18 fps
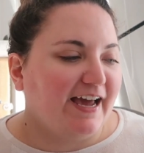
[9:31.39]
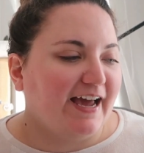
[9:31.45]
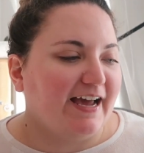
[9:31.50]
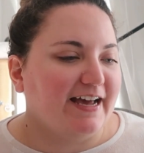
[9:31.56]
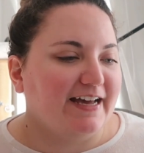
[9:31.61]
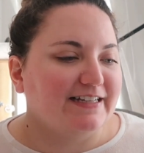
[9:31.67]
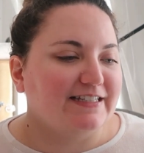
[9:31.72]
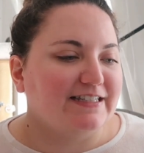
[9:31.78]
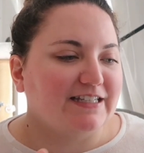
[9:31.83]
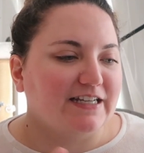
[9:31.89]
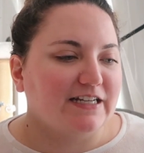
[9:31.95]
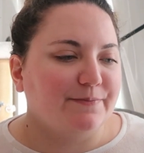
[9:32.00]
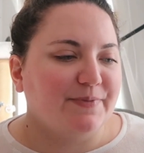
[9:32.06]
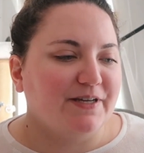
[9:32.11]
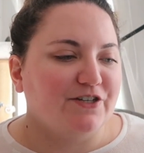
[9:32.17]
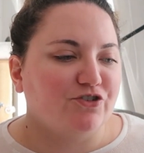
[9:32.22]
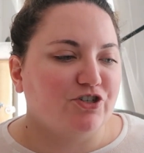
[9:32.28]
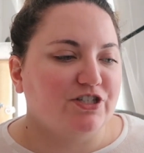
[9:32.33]
and it's going
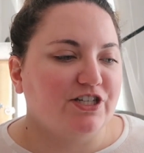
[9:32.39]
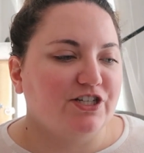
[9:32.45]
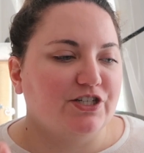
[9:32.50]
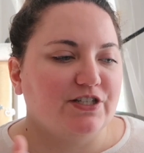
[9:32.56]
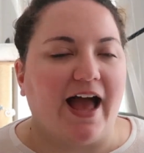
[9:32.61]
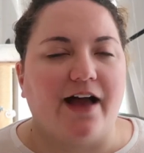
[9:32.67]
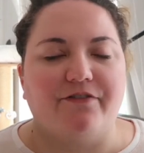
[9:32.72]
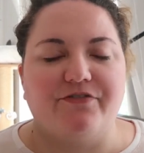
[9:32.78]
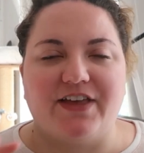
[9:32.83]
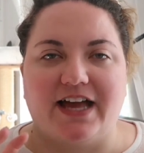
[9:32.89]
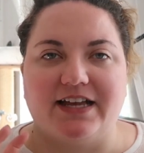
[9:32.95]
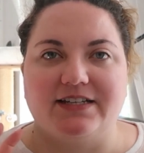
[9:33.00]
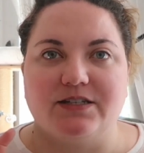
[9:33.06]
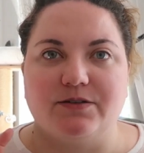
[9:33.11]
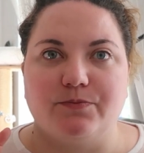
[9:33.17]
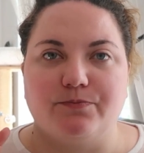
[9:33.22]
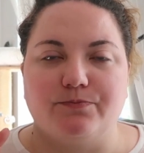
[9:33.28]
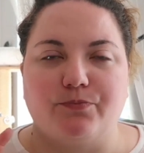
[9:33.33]
to be interesting to have
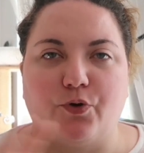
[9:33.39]
that